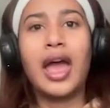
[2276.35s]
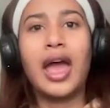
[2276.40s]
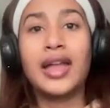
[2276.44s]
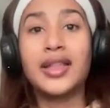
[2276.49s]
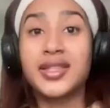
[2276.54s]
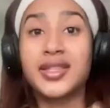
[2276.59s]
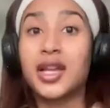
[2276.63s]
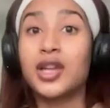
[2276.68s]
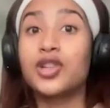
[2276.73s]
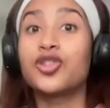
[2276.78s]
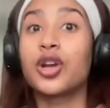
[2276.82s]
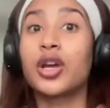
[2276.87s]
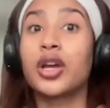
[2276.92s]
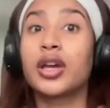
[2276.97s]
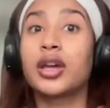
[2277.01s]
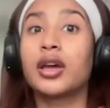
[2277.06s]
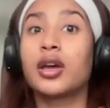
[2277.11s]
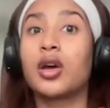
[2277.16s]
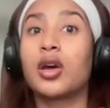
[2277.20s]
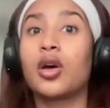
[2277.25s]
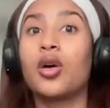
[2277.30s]
and
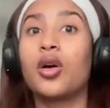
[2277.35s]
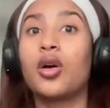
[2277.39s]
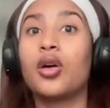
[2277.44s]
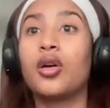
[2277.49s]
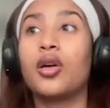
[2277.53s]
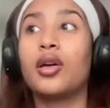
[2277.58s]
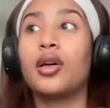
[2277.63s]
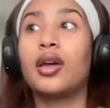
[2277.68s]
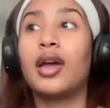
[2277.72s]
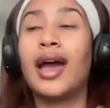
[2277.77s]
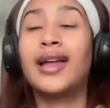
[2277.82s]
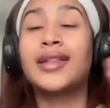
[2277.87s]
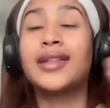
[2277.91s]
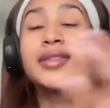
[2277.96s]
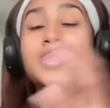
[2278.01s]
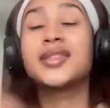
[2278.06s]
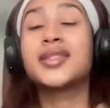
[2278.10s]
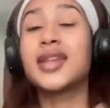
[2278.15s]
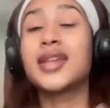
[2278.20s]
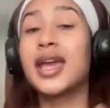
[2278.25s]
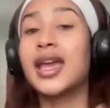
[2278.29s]
Cedric
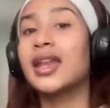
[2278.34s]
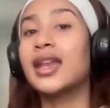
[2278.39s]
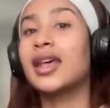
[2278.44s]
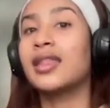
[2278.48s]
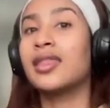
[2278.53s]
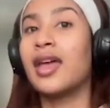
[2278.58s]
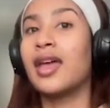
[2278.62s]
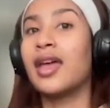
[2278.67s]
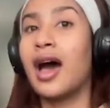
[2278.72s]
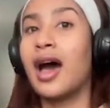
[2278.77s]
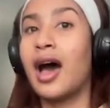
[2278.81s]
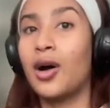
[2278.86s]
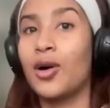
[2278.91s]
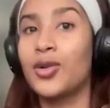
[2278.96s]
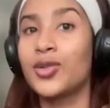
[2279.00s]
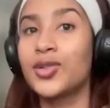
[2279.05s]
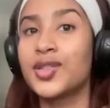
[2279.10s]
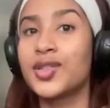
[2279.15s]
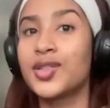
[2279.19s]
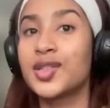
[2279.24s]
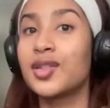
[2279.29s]
had stayed in the
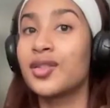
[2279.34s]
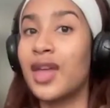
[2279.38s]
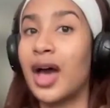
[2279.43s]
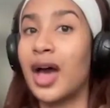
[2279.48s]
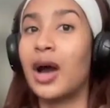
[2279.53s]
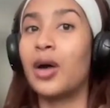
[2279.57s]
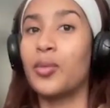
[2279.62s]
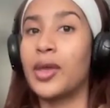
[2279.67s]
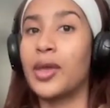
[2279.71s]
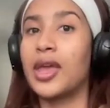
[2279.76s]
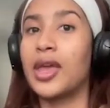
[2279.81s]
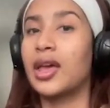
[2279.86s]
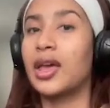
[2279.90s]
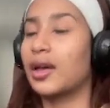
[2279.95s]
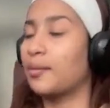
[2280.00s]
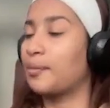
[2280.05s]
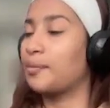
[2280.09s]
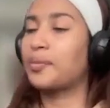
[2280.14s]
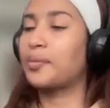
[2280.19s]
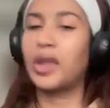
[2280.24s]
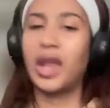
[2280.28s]
house that
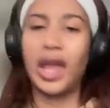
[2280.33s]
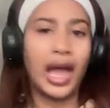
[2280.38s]
week,